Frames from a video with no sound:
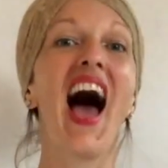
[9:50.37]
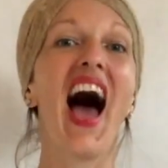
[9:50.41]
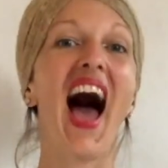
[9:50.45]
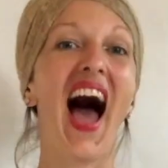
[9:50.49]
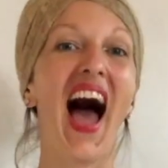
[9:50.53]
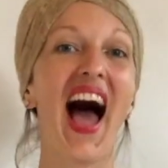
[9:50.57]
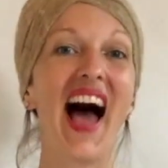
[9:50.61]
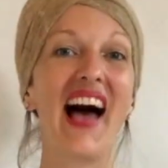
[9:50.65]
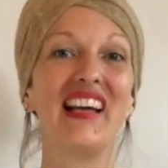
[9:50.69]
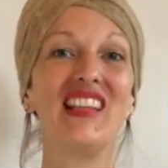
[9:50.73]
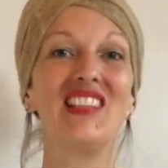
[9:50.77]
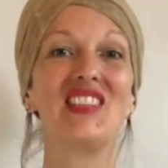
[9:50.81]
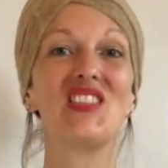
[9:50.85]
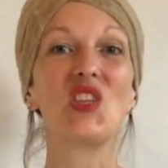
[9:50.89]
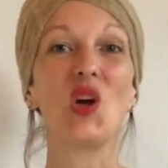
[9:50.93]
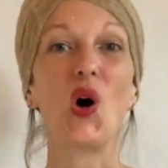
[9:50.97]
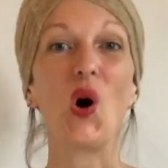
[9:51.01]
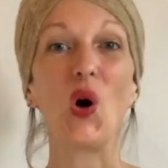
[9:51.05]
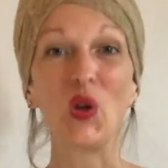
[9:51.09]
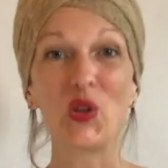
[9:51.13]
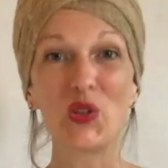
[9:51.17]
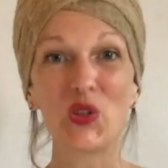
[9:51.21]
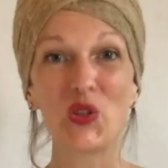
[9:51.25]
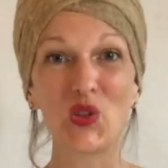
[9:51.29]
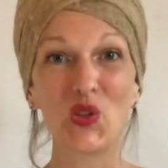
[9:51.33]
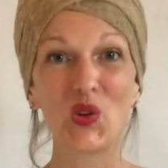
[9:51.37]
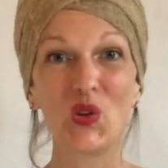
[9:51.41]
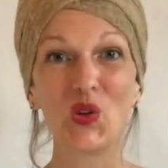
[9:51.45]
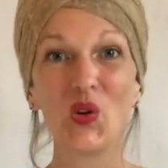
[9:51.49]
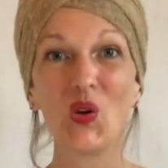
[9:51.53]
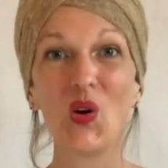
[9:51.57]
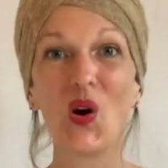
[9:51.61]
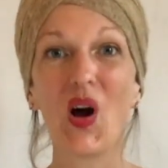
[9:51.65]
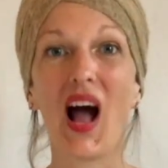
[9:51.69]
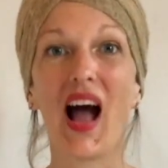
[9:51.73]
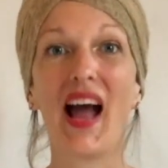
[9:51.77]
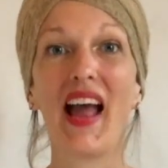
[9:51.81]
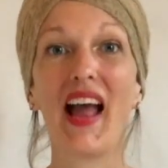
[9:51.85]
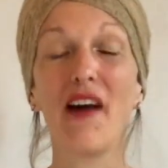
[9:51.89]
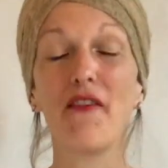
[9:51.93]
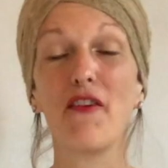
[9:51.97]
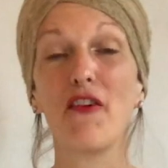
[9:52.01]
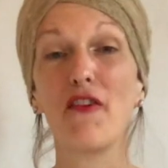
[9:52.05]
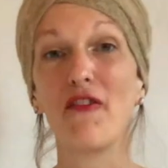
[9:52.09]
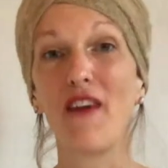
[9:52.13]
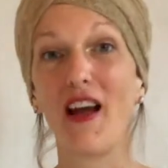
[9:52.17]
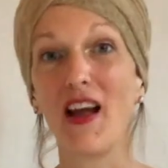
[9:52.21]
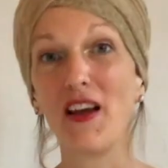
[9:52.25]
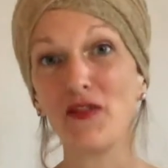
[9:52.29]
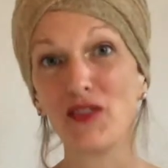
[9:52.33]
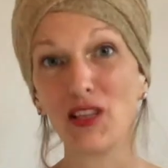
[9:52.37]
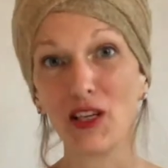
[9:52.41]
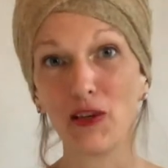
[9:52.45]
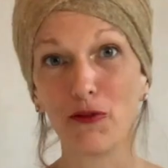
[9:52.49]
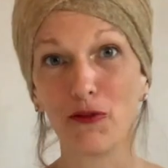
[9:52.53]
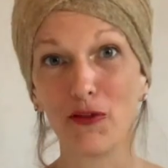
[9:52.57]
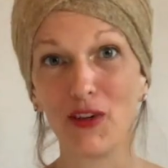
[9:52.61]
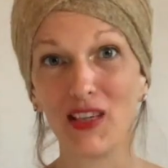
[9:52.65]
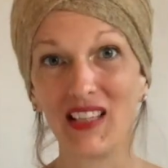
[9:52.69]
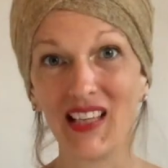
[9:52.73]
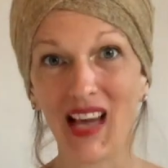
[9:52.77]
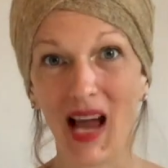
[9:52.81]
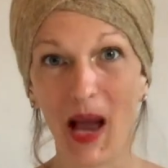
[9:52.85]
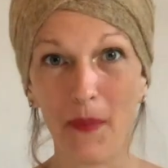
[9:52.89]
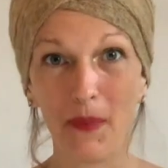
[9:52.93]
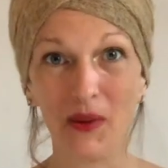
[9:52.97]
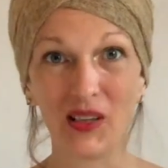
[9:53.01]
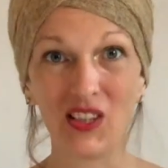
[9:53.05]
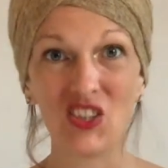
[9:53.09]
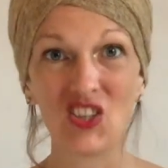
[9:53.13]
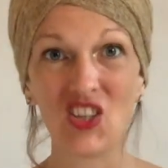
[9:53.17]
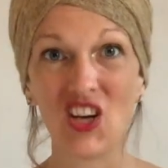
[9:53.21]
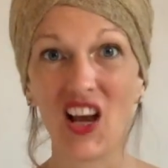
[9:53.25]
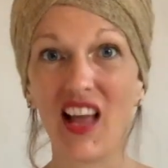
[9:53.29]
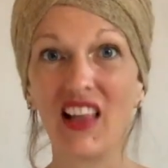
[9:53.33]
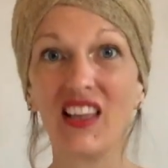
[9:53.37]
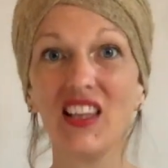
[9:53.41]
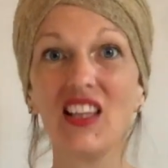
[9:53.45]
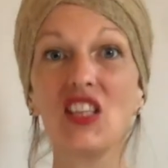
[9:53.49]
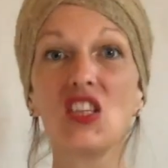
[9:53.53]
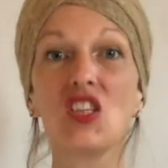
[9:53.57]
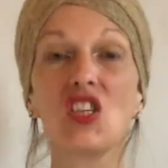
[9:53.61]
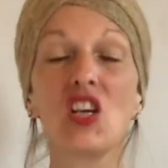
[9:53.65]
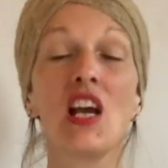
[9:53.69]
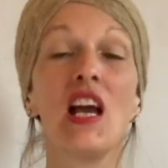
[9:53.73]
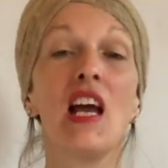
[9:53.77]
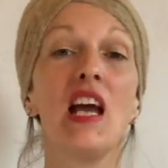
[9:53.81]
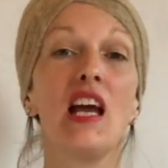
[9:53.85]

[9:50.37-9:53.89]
And also, I have a 5-day free tapping challenge.